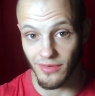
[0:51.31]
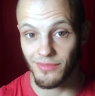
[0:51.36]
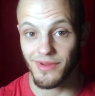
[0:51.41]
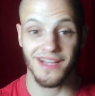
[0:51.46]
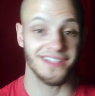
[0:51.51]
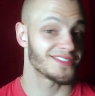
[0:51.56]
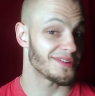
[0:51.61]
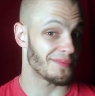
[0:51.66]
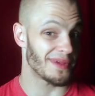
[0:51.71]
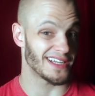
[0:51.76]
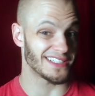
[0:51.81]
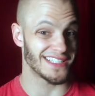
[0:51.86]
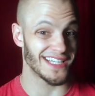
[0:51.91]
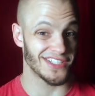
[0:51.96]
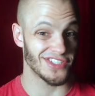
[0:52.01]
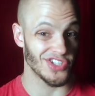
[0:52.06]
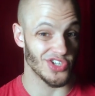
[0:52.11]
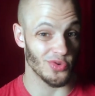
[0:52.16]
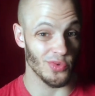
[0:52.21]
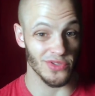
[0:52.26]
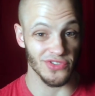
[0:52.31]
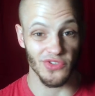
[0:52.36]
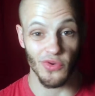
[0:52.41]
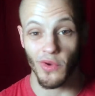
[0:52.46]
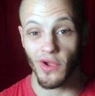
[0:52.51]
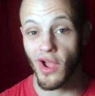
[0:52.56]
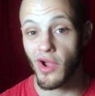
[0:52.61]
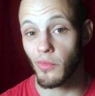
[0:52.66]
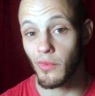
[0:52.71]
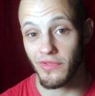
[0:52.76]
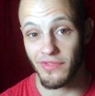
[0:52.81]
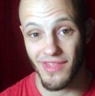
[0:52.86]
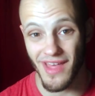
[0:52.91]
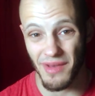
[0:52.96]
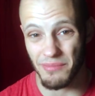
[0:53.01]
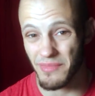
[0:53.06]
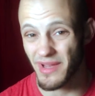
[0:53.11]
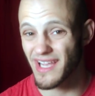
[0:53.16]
but has to pay attention to what's going on with them.